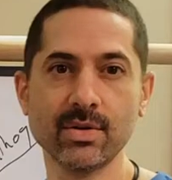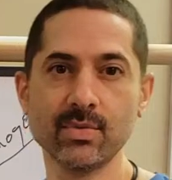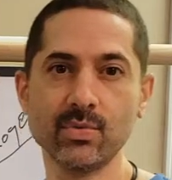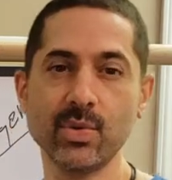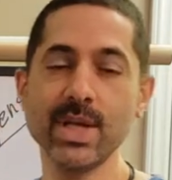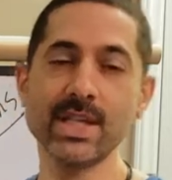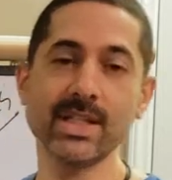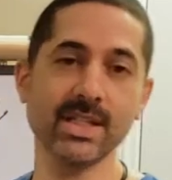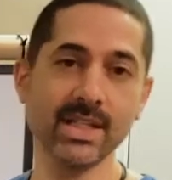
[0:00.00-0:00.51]

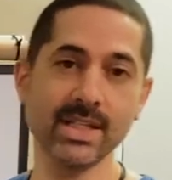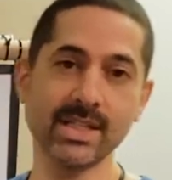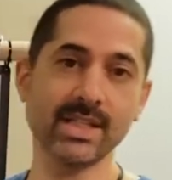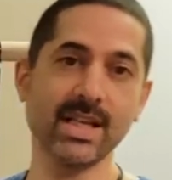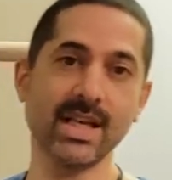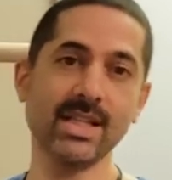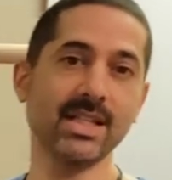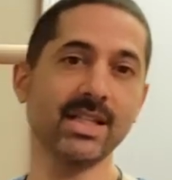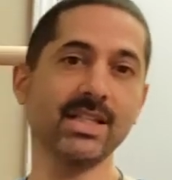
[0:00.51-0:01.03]
weakness,
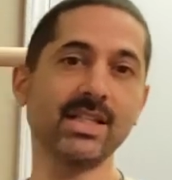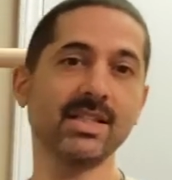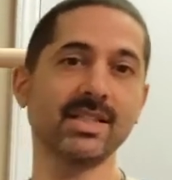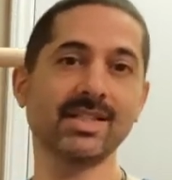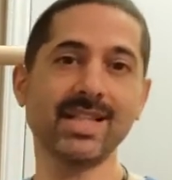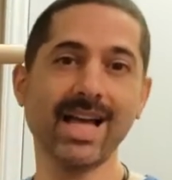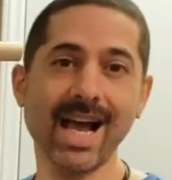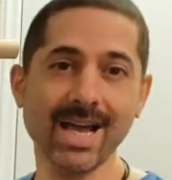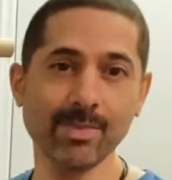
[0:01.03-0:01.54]
and this is
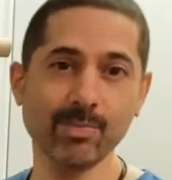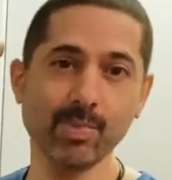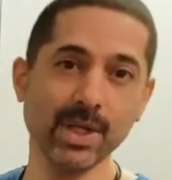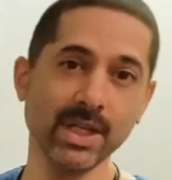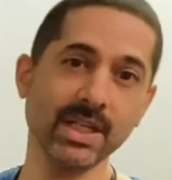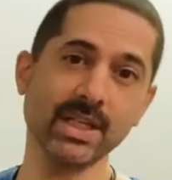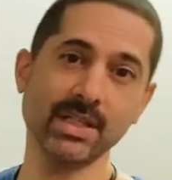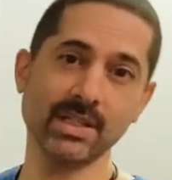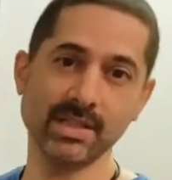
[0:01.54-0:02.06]

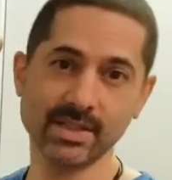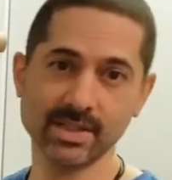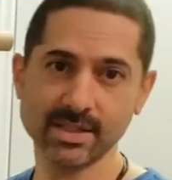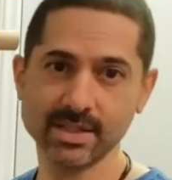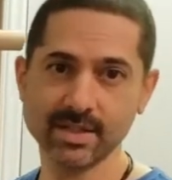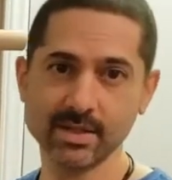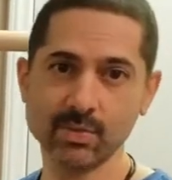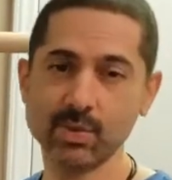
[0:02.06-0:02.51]
diabetes,